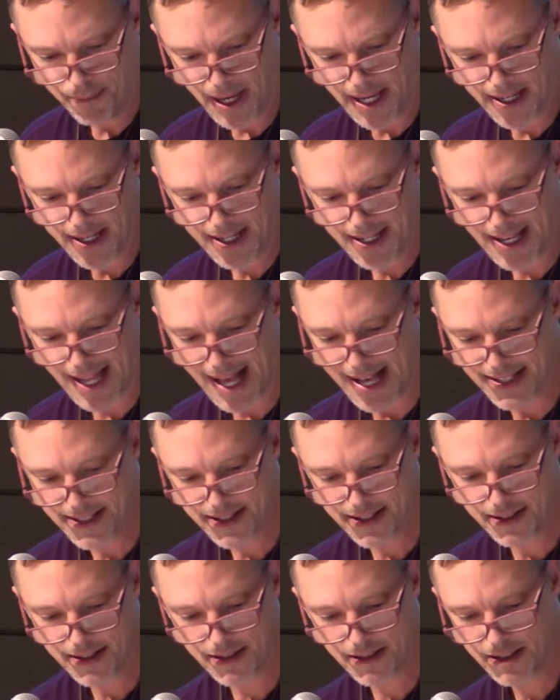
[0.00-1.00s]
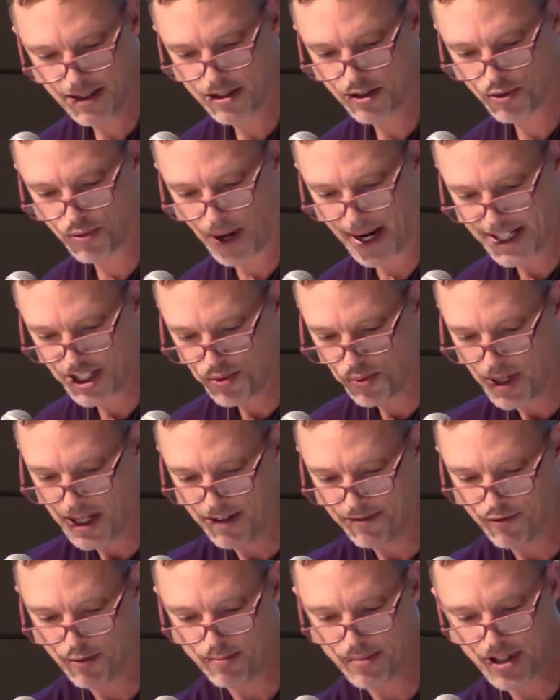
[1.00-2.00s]
Ben Klassen
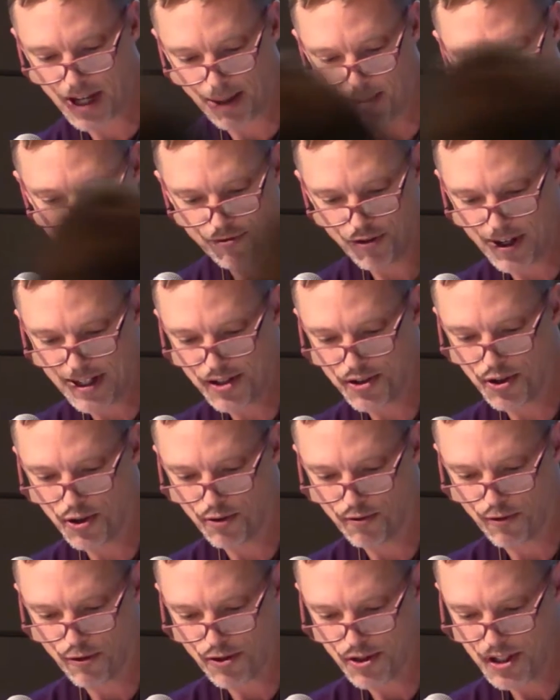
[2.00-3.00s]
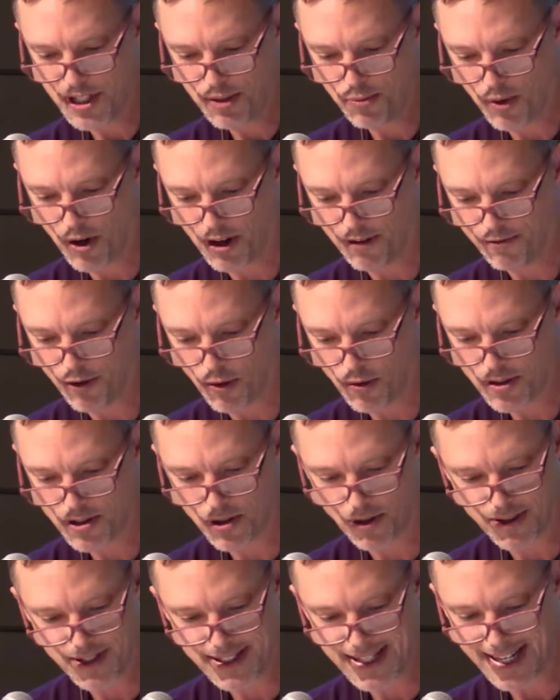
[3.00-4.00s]
graduated from Simon Fraser University, where he
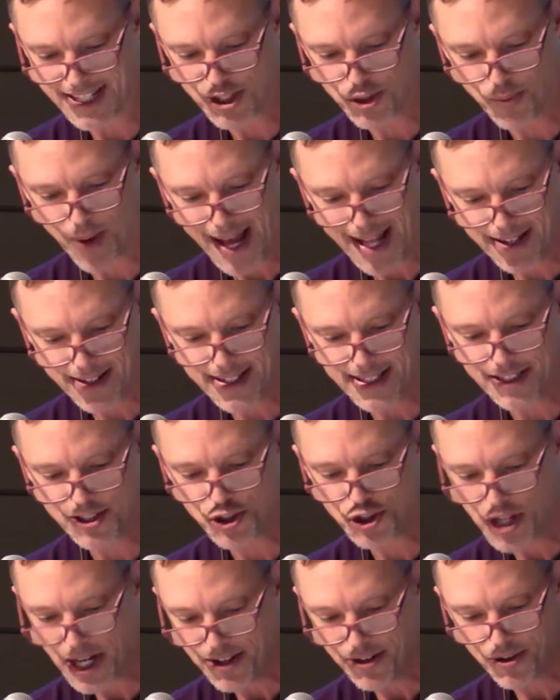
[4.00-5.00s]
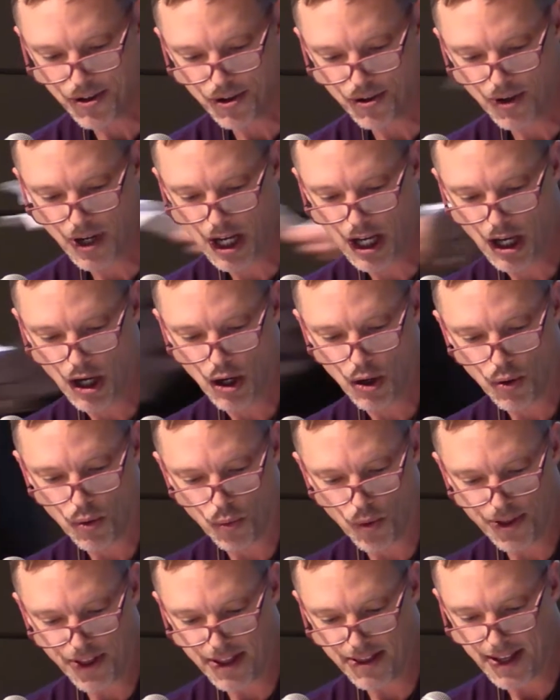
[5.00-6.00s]
focused on sexuality and gender
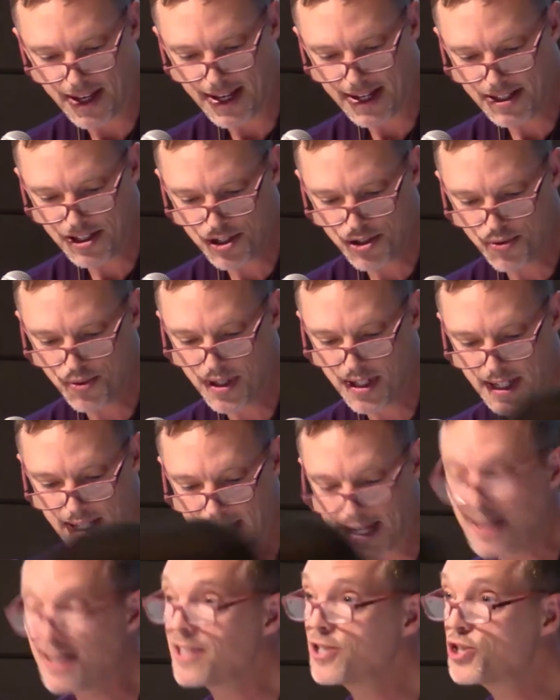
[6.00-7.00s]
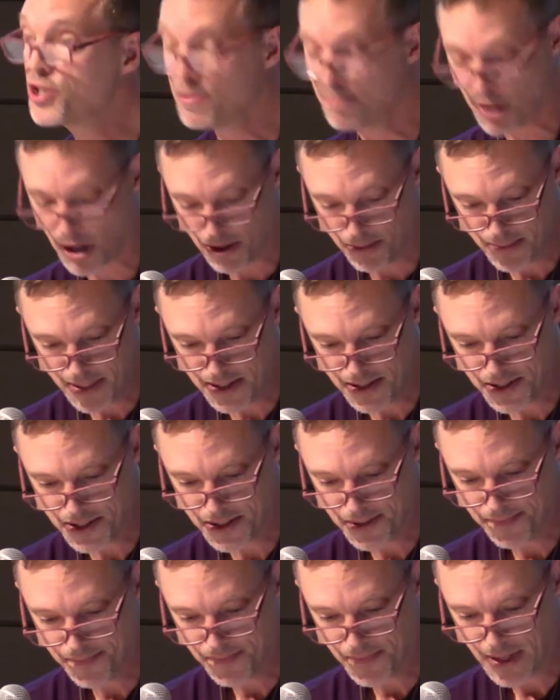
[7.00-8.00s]
within the history and English
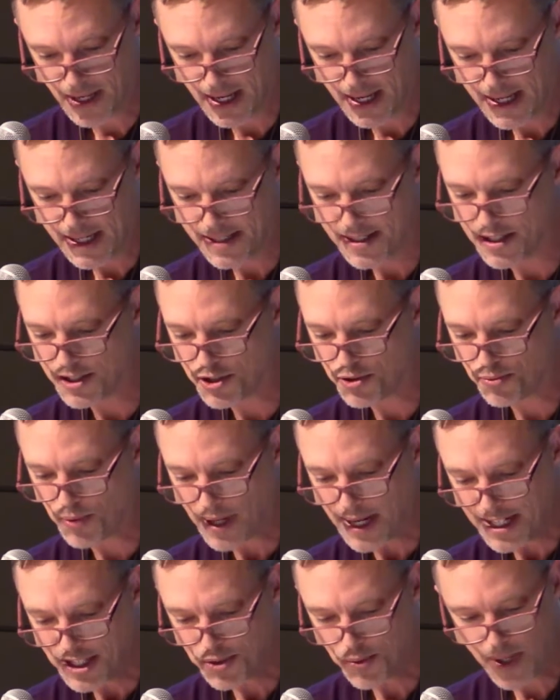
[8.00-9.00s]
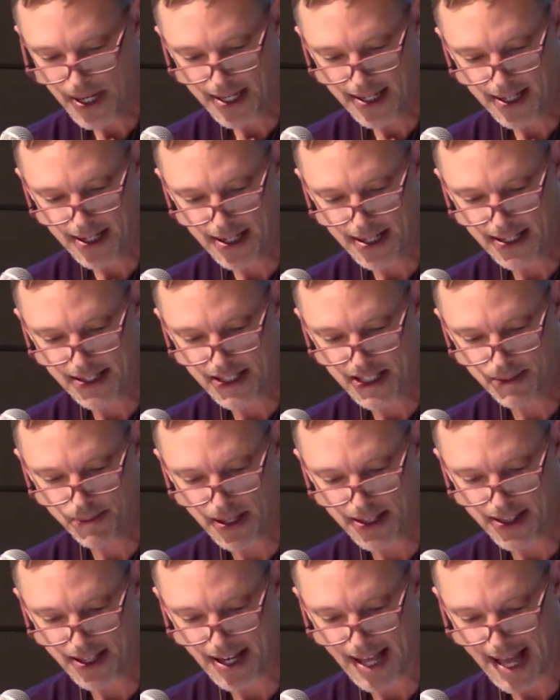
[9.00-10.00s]
departments. Since graduating, he has
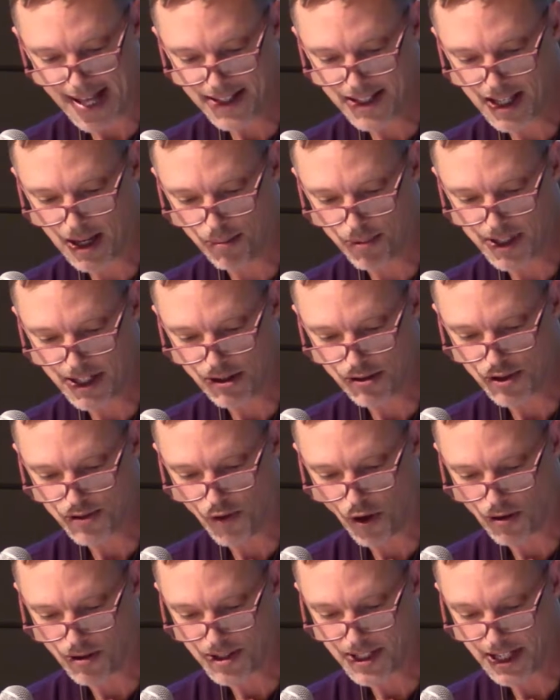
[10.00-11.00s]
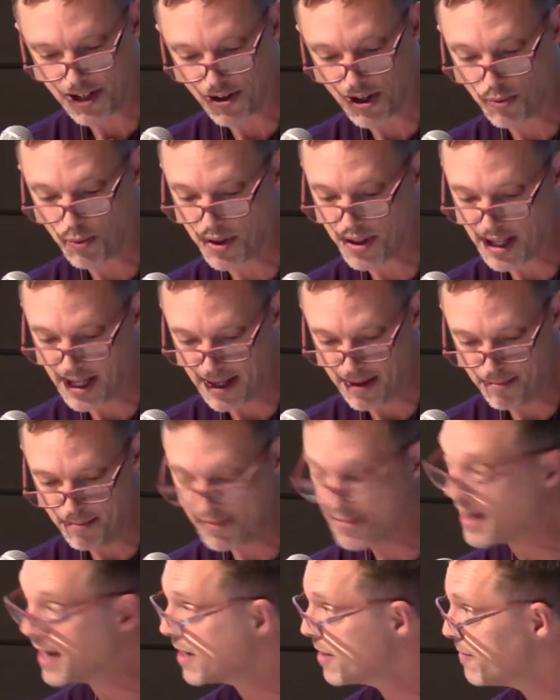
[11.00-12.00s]
spent the last couple of years volunteering with him,
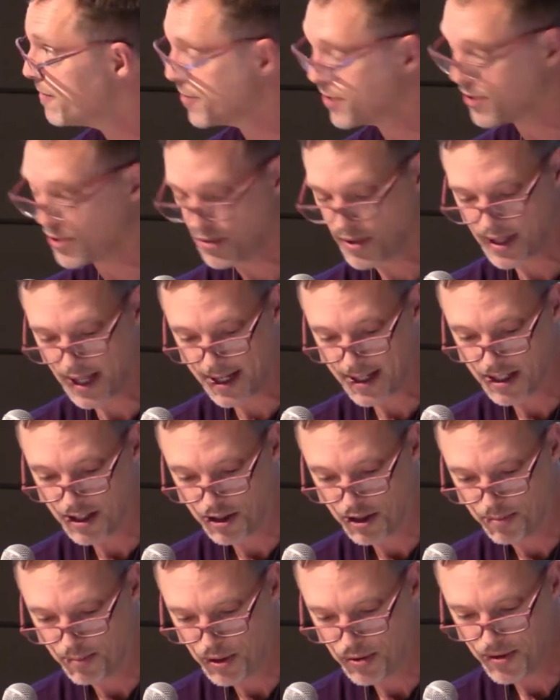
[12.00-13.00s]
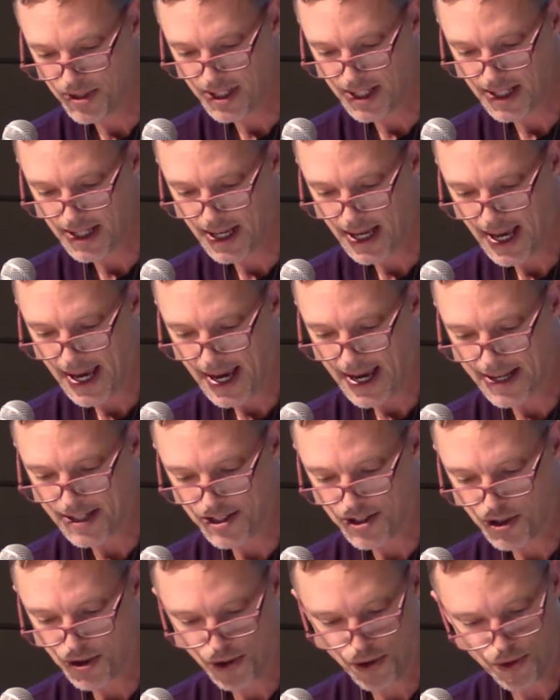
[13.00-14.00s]
thank you for doing that, community, and
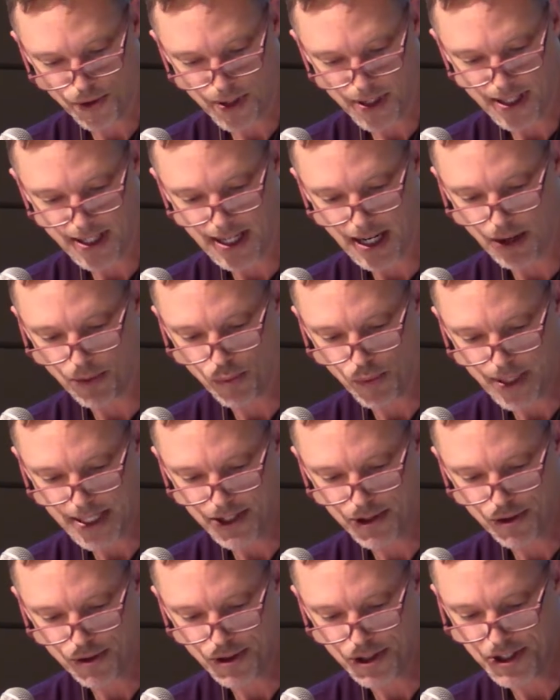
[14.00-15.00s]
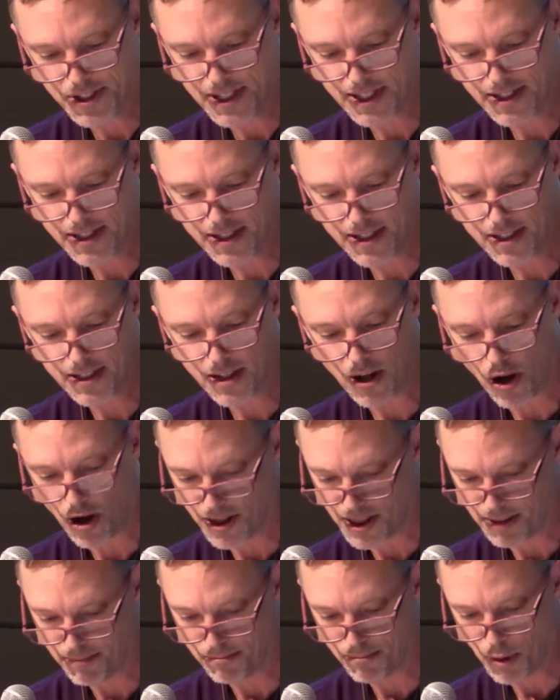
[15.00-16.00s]
is currently a research assistant
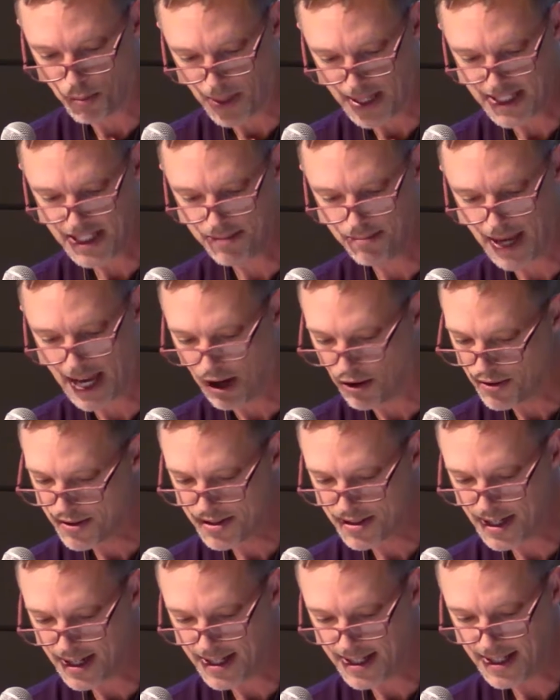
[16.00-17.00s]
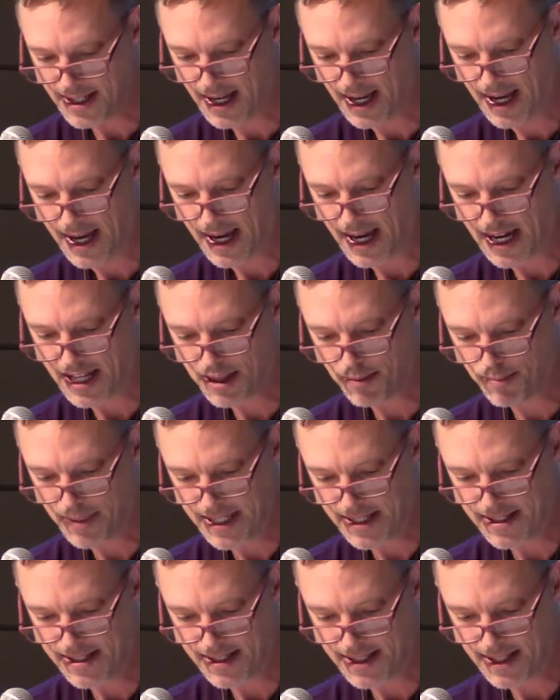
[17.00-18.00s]
on the Momentum Health Study at the
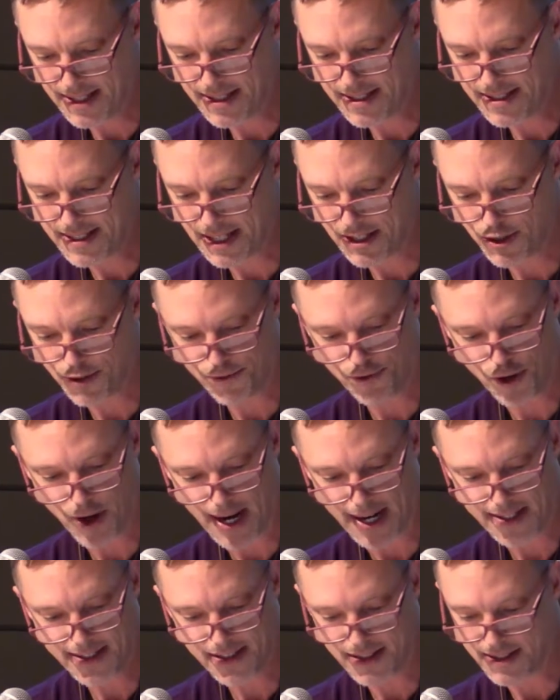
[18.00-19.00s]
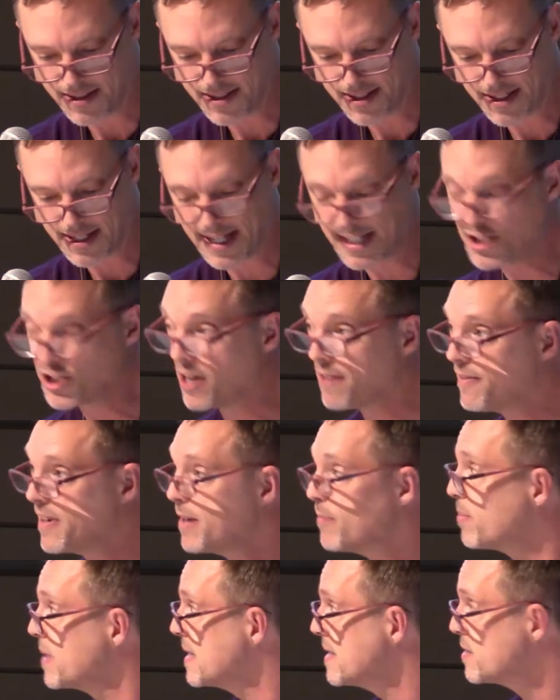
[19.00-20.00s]
BC Centre for Excellence in
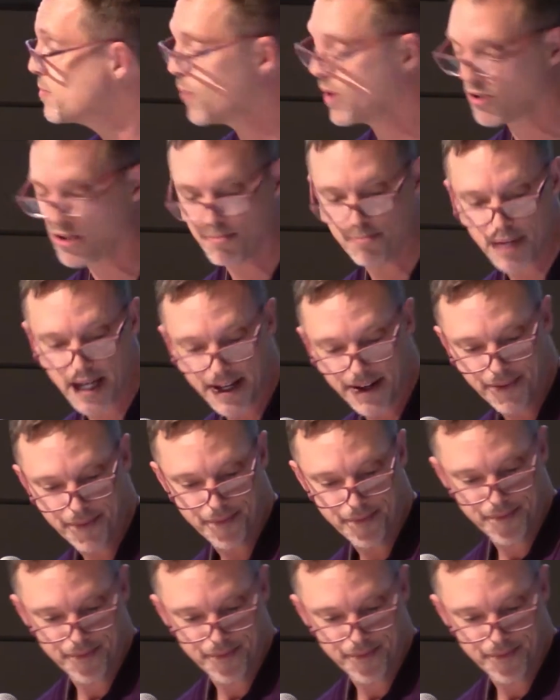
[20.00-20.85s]
HIV. Please welcome Ben.